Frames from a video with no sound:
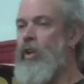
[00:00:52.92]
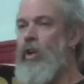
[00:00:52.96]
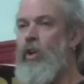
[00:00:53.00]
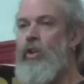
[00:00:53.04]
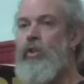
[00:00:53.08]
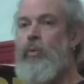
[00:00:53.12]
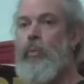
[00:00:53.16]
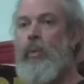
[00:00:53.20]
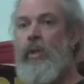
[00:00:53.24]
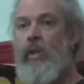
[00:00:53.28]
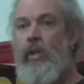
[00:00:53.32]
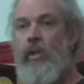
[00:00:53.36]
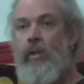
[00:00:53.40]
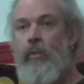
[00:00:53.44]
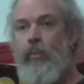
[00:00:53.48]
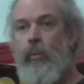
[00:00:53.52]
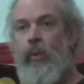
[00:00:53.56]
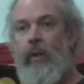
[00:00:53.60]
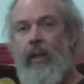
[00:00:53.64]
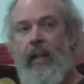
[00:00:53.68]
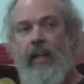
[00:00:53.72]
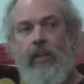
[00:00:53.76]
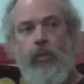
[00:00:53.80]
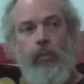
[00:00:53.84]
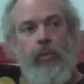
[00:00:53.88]
course, we,
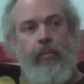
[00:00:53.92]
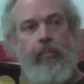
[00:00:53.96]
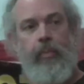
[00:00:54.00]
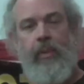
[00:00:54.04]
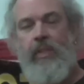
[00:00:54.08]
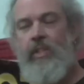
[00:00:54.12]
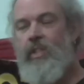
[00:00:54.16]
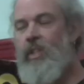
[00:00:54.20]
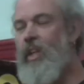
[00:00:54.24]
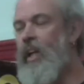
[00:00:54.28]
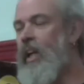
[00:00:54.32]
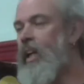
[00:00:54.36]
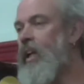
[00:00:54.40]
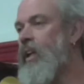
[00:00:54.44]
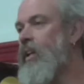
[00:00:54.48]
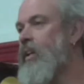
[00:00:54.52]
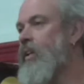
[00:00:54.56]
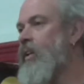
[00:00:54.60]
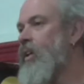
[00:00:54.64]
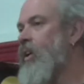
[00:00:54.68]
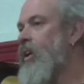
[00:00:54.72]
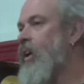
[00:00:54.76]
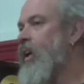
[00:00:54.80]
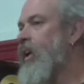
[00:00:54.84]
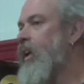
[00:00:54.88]
as we've been
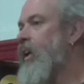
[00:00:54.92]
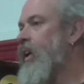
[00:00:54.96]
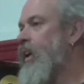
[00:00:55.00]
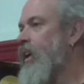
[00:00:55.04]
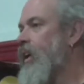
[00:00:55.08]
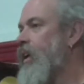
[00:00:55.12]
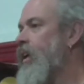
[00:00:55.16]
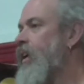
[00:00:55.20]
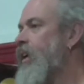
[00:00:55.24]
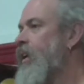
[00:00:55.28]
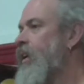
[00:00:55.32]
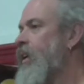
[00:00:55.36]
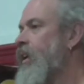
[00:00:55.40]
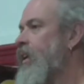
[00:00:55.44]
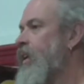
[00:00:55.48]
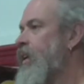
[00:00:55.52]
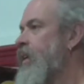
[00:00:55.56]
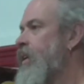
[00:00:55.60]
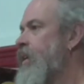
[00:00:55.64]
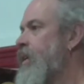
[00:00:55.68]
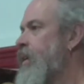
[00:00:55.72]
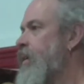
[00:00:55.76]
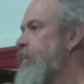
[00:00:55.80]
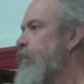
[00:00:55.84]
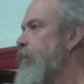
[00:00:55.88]
saying earlier,
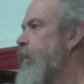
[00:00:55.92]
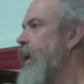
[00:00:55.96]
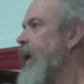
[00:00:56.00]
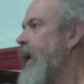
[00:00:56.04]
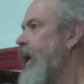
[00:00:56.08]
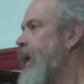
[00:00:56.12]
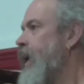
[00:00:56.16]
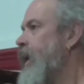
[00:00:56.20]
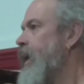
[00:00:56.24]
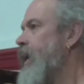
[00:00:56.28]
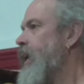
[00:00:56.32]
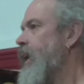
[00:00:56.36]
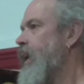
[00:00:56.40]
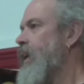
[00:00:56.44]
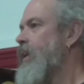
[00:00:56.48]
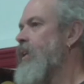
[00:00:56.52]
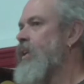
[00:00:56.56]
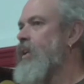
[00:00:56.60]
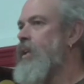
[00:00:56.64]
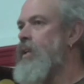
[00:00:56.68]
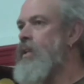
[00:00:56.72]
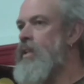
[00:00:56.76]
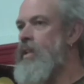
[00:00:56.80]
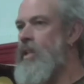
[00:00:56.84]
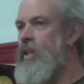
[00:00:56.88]
pay,
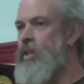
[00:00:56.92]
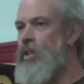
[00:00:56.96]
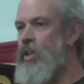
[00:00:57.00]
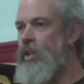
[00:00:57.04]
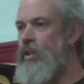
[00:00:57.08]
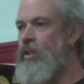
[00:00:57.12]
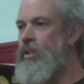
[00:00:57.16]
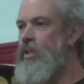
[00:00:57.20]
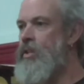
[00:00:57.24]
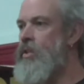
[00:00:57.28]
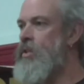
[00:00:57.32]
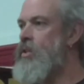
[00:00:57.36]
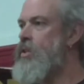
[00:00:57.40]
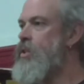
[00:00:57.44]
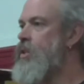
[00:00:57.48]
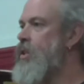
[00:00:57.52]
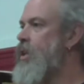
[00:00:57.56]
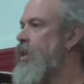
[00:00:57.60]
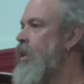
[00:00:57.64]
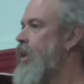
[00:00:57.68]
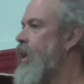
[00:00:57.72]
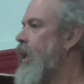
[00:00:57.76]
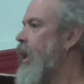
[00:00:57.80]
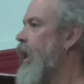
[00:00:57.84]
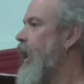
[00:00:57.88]

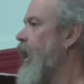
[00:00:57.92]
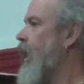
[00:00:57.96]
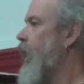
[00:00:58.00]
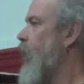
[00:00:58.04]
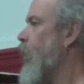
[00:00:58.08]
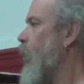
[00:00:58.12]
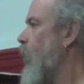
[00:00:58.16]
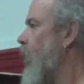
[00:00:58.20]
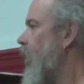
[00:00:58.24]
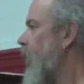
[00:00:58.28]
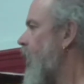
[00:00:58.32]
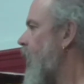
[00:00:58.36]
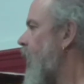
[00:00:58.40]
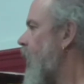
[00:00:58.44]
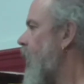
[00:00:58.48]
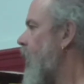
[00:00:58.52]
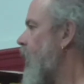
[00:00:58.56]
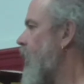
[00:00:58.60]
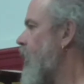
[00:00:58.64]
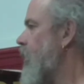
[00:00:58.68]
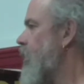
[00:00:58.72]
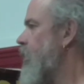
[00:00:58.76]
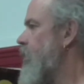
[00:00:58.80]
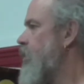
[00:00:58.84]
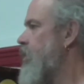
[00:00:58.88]
conditions, uh,
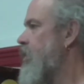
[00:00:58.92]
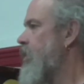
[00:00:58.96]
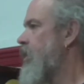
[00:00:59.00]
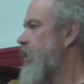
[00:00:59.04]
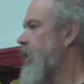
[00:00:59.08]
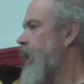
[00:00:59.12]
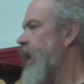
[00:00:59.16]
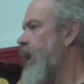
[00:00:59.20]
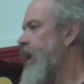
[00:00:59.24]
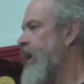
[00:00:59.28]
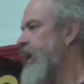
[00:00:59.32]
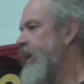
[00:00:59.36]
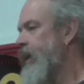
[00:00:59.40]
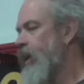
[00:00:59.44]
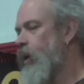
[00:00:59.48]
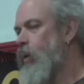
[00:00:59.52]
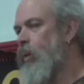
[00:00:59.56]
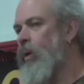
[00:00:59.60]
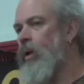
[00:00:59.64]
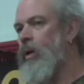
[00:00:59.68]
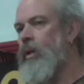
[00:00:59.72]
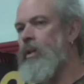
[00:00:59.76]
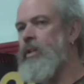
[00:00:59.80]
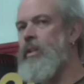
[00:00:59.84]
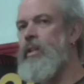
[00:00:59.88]
workload,
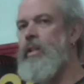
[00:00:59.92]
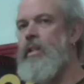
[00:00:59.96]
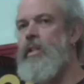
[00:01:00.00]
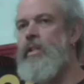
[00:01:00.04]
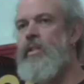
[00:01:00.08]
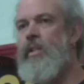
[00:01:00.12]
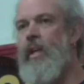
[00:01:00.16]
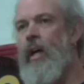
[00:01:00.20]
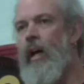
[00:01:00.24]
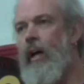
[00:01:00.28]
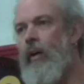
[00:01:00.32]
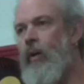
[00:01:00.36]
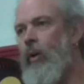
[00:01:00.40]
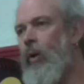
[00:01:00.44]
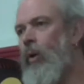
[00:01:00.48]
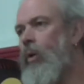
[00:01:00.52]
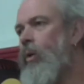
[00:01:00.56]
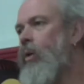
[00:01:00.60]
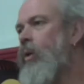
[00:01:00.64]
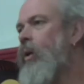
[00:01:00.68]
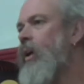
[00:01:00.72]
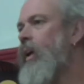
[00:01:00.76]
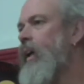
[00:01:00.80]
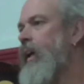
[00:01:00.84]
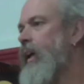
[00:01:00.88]
inequalities are
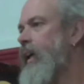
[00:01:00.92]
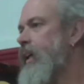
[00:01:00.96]
all